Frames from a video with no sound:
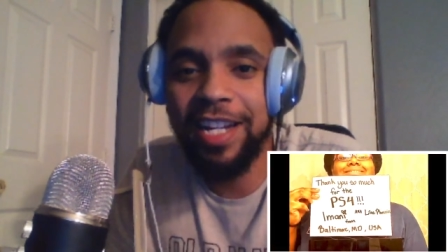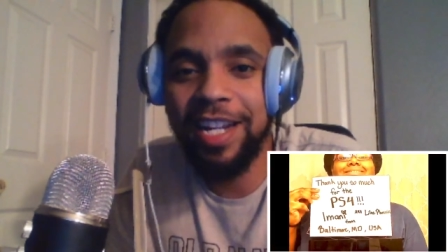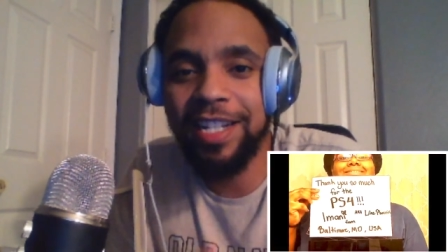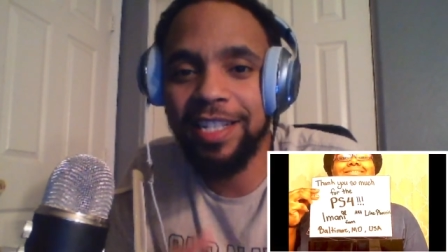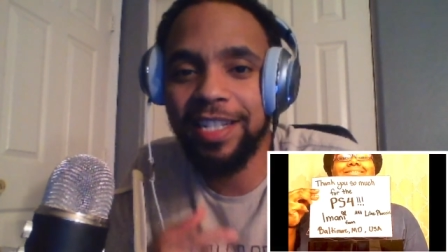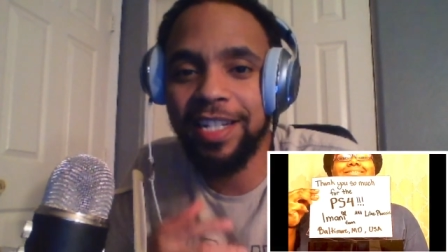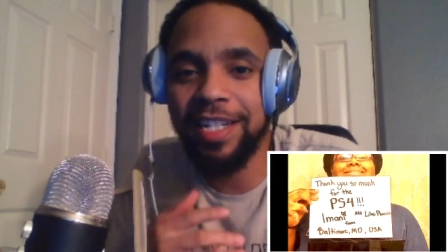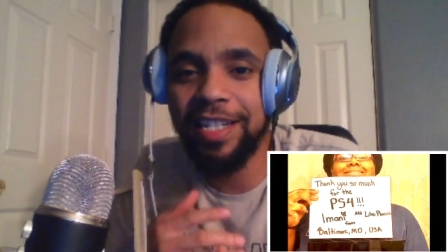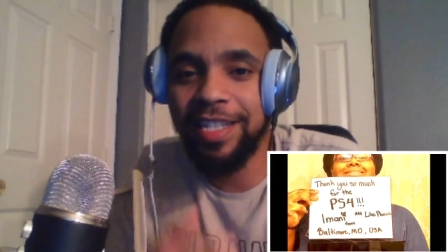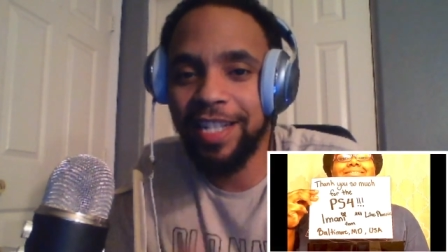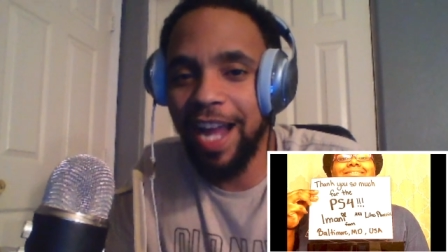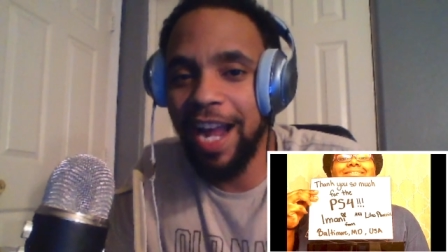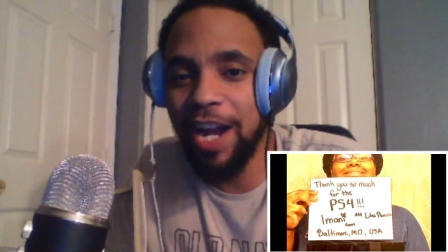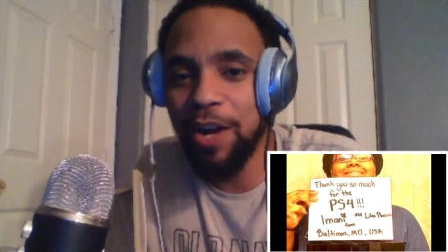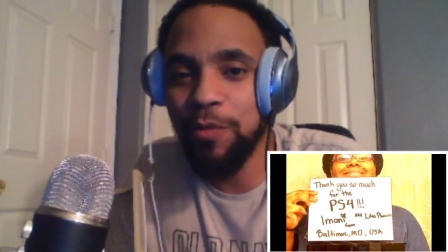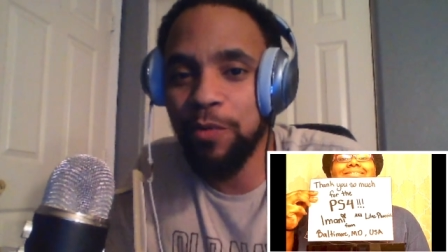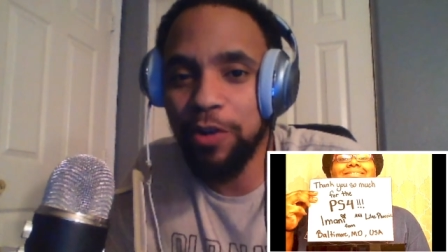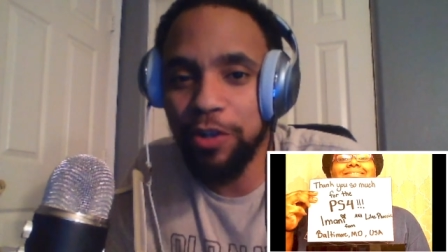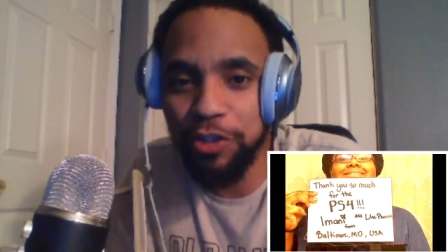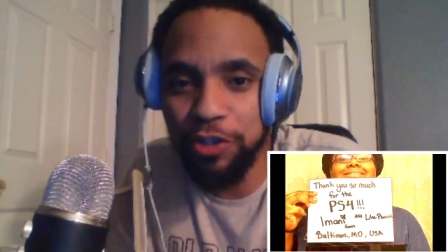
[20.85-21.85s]
and today
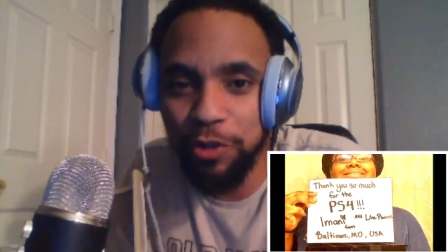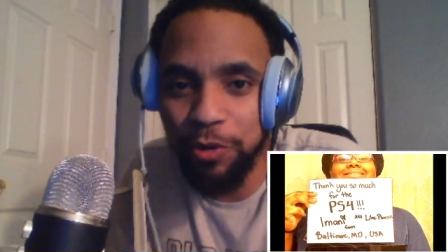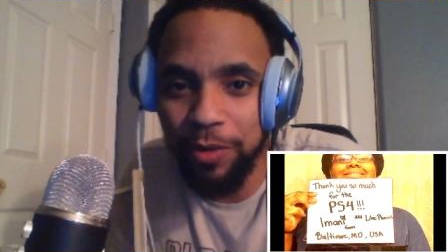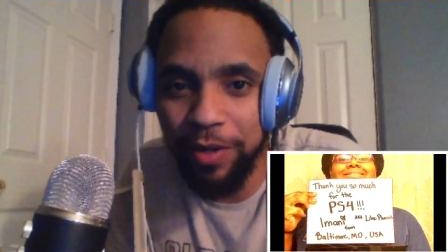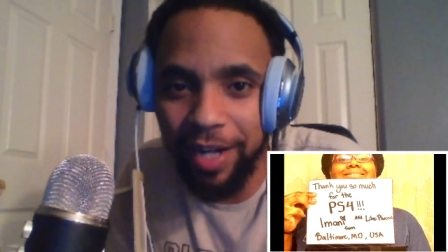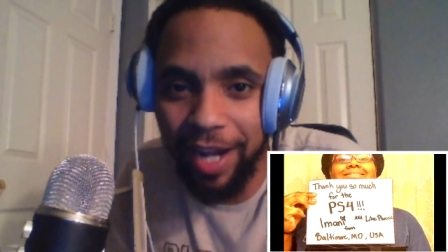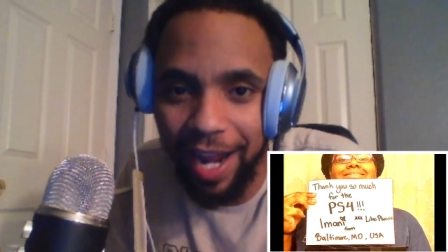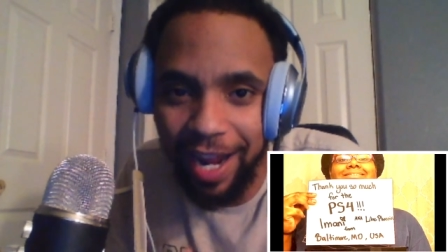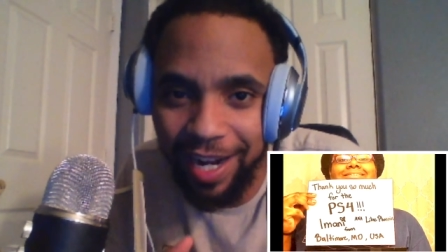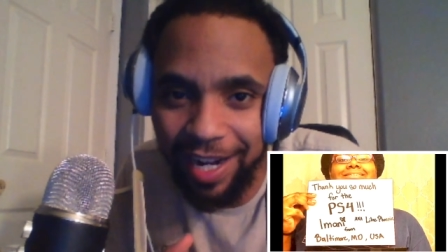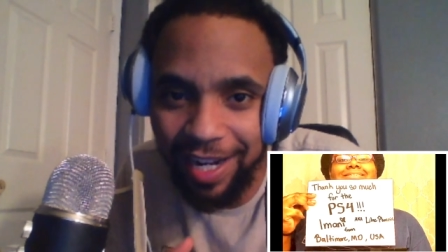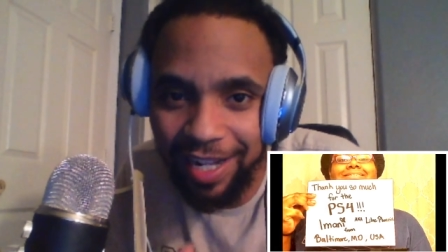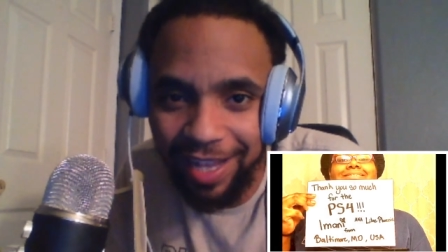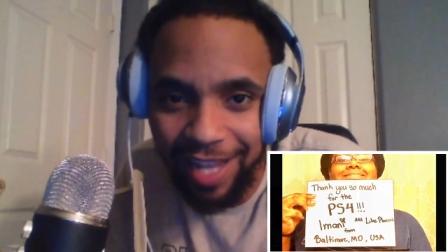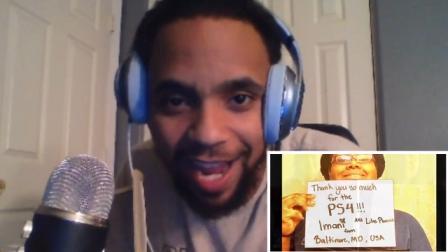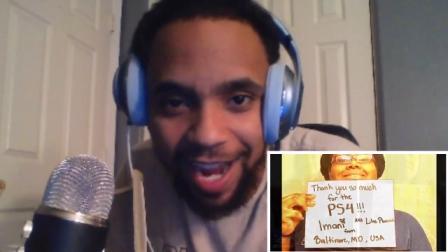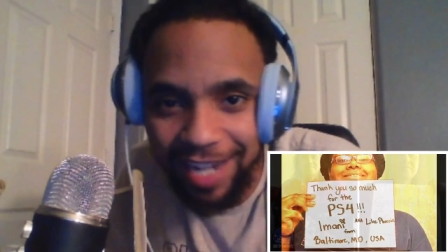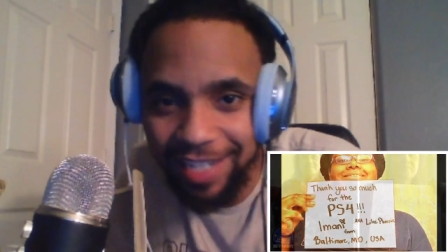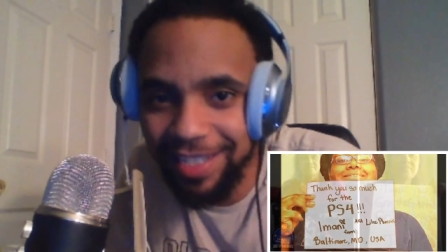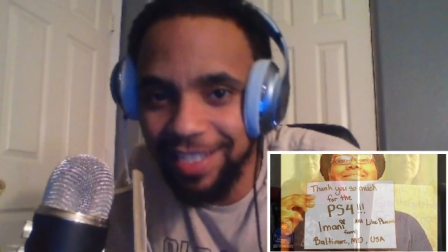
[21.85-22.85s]
we're doing a
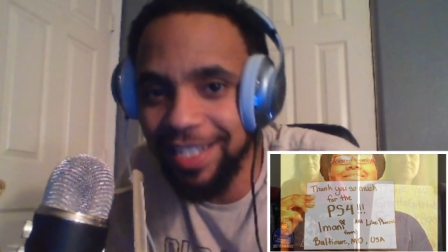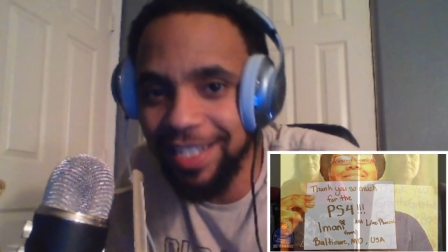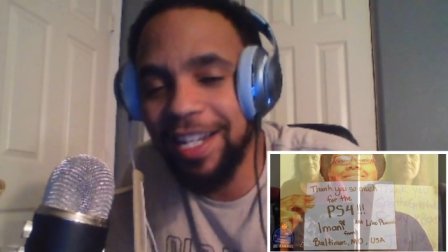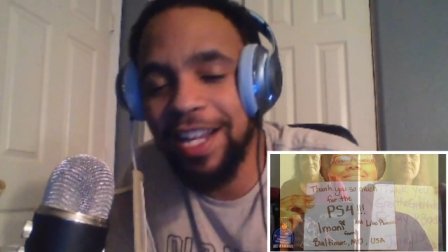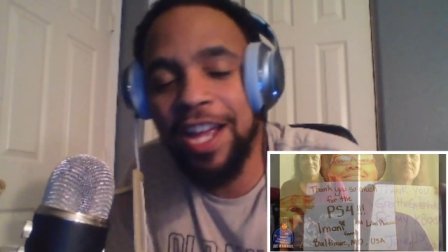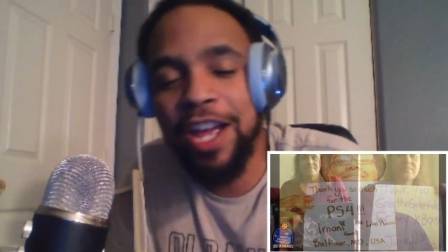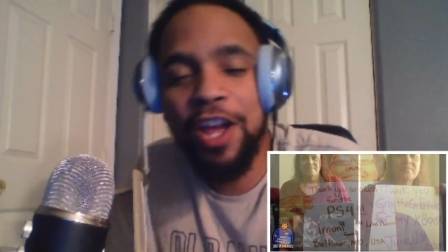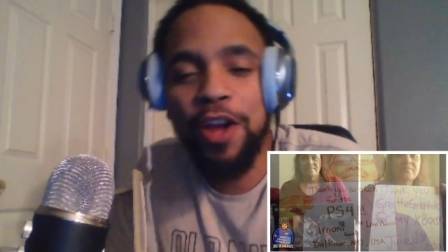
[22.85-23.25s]
classic.